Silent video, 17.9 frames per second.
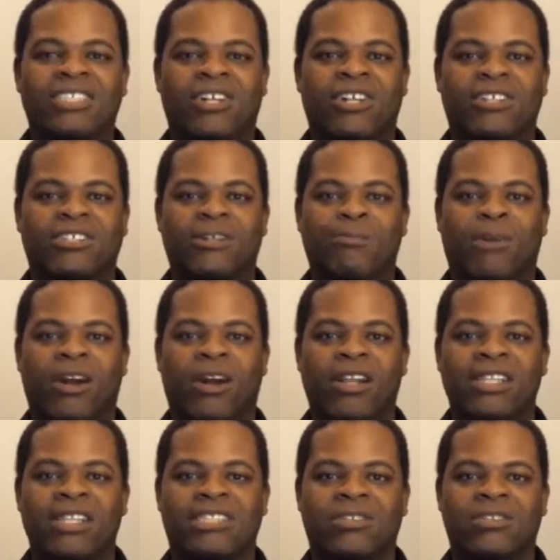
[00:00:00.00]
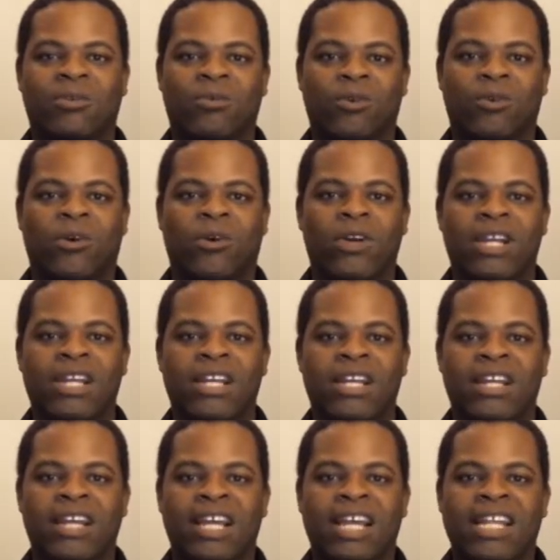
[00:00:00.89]
also part of this
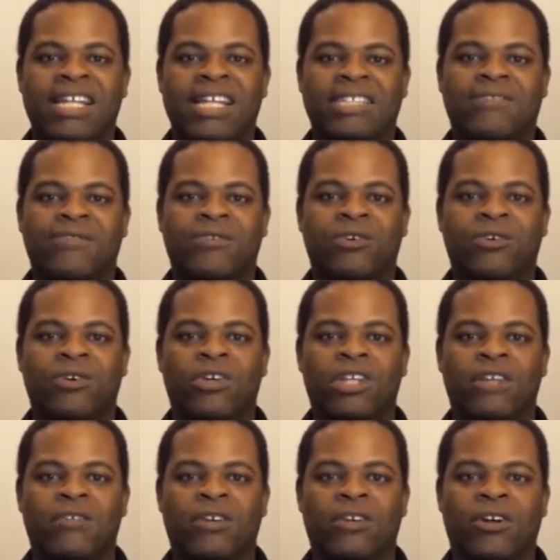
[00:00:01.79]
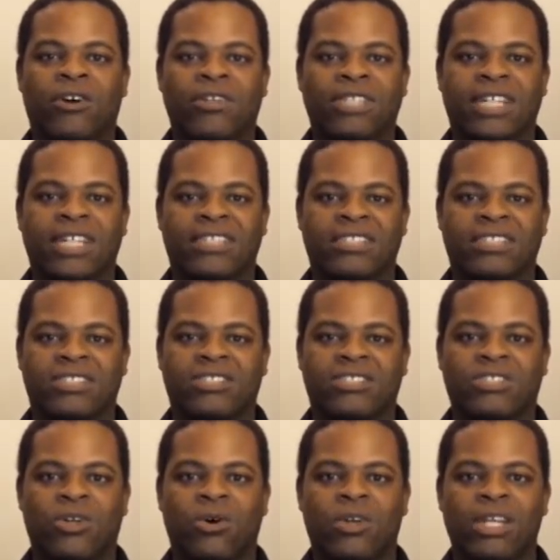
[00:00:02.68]
sorority that's full of girls that's
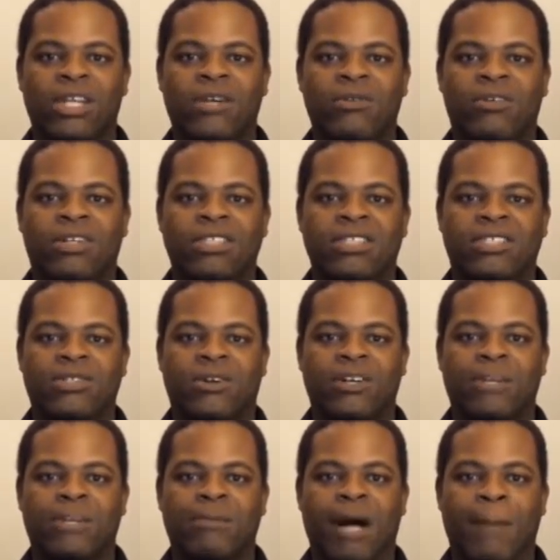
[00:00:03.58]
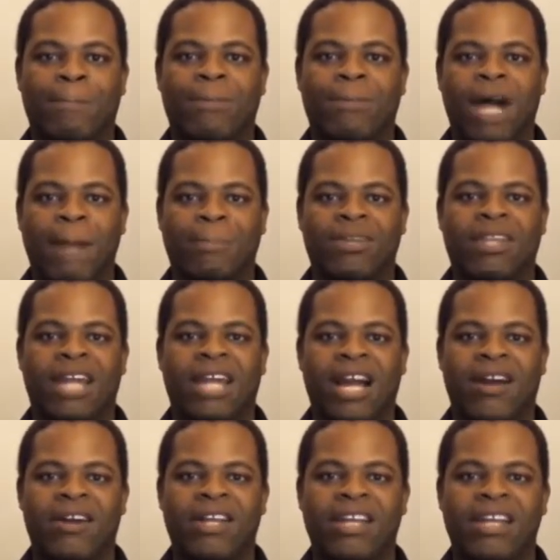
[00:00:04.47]
totally concerned about
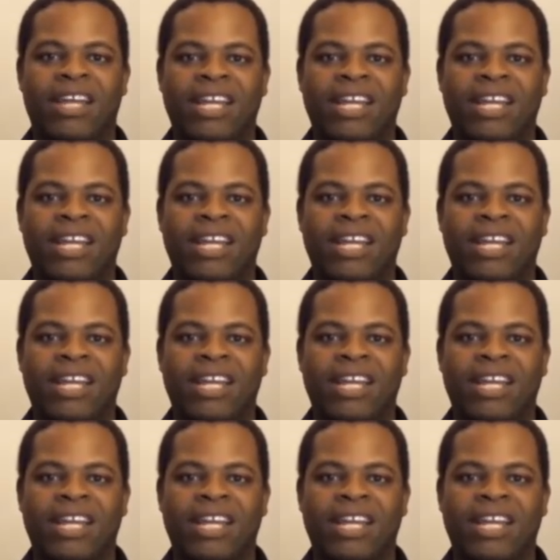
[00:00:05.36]
popularity